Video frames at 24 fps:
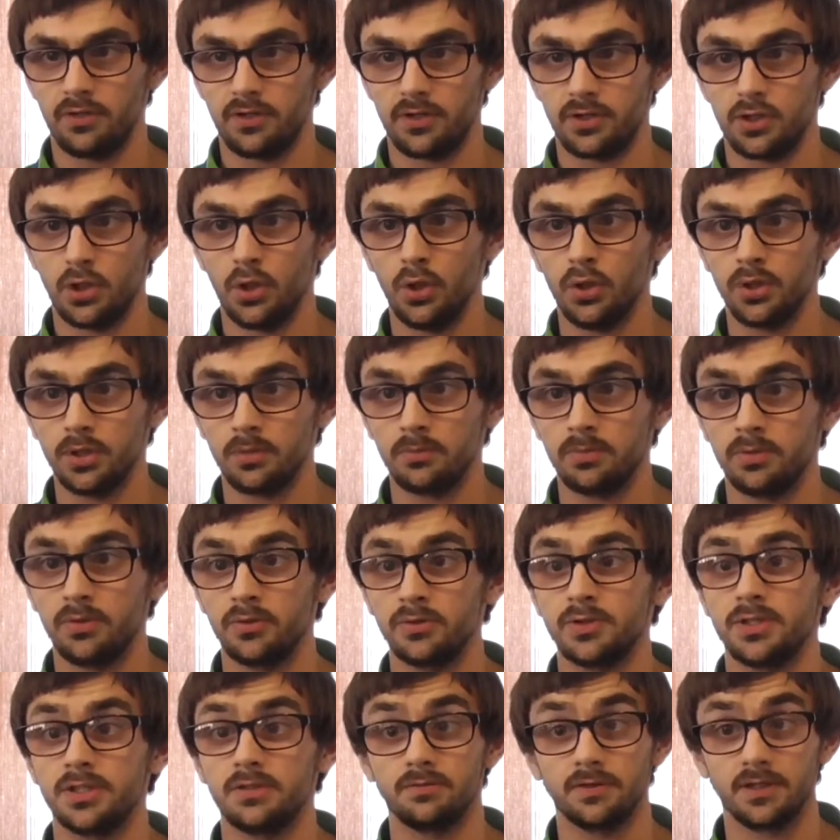the recording
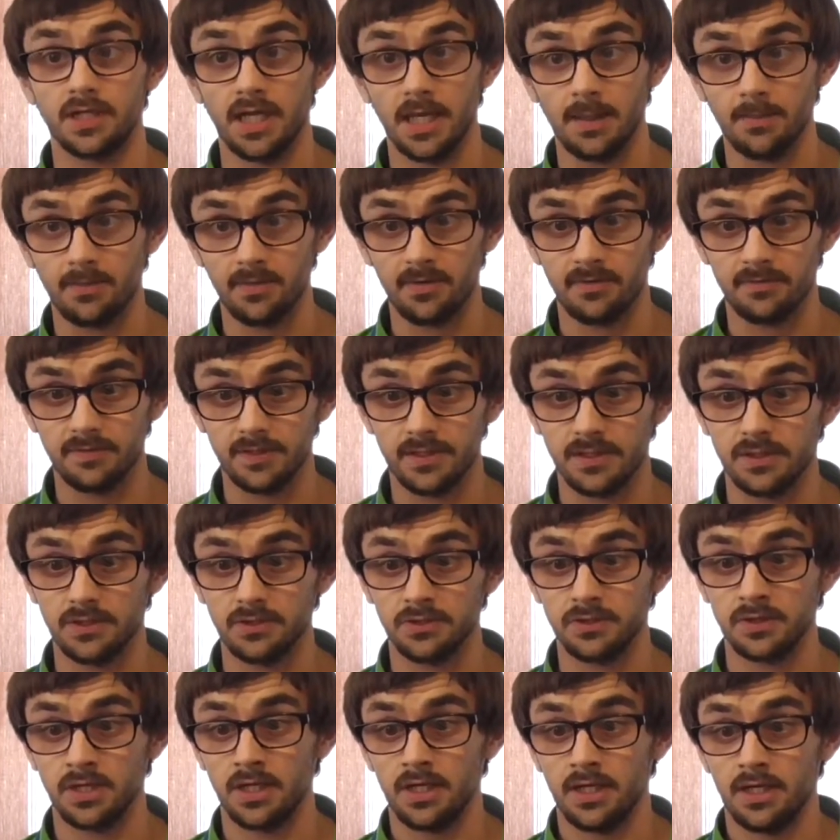process for gaming
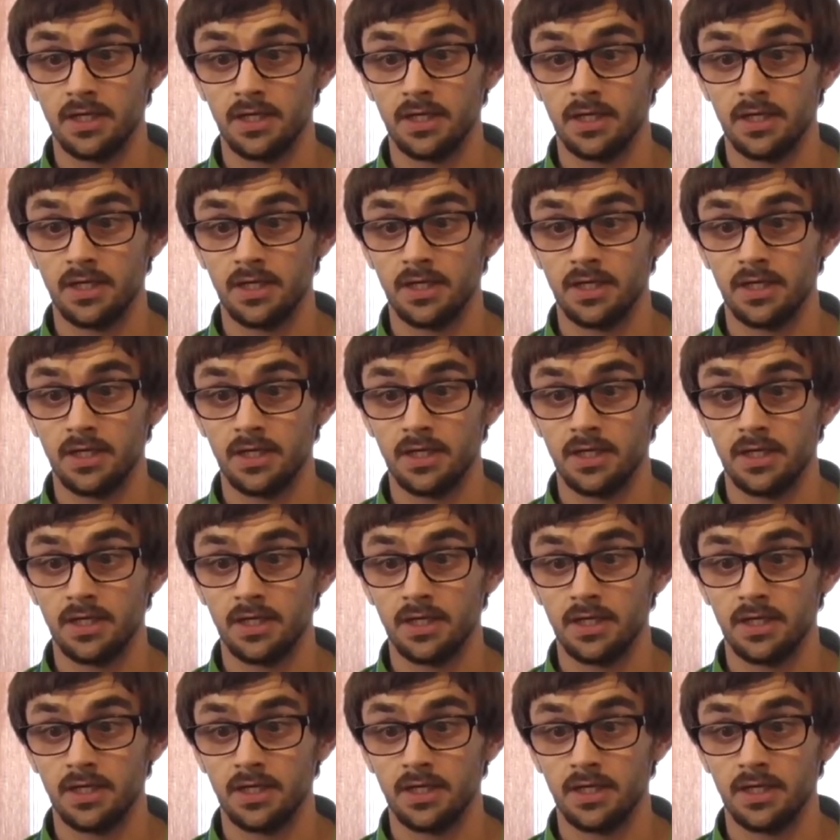videos.